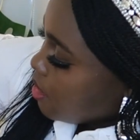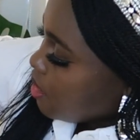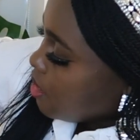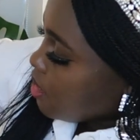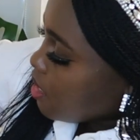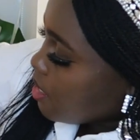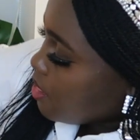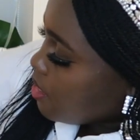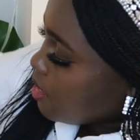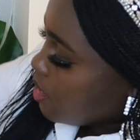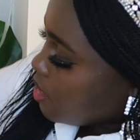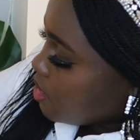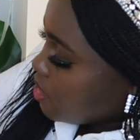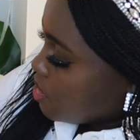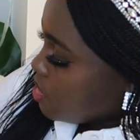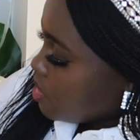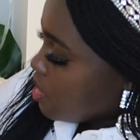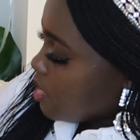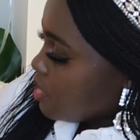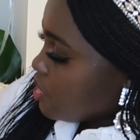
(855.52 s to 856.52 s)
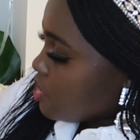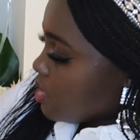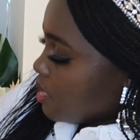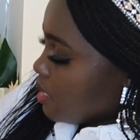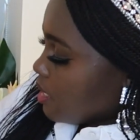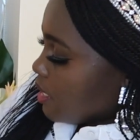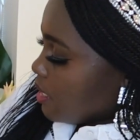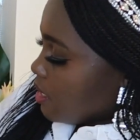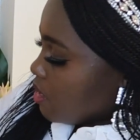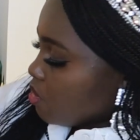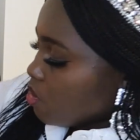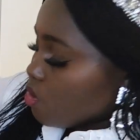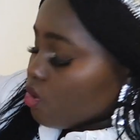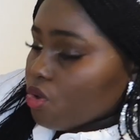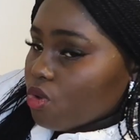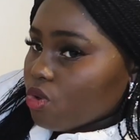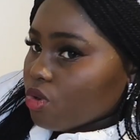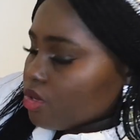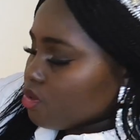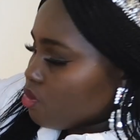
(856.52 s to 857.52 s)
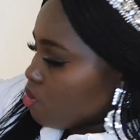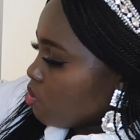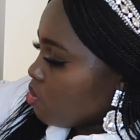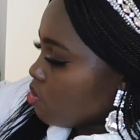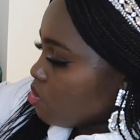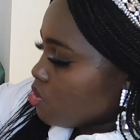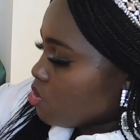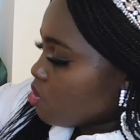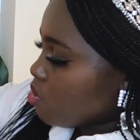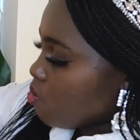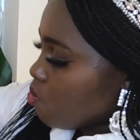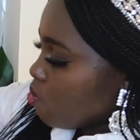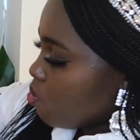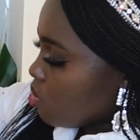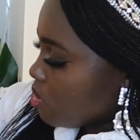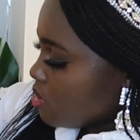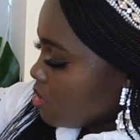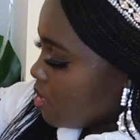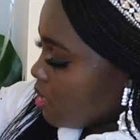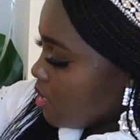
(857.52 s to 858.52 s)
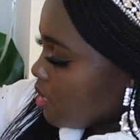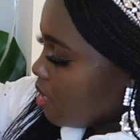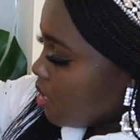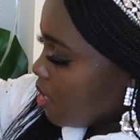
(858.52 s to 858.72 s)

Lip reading: Nothing can touch it, like no oils, no water,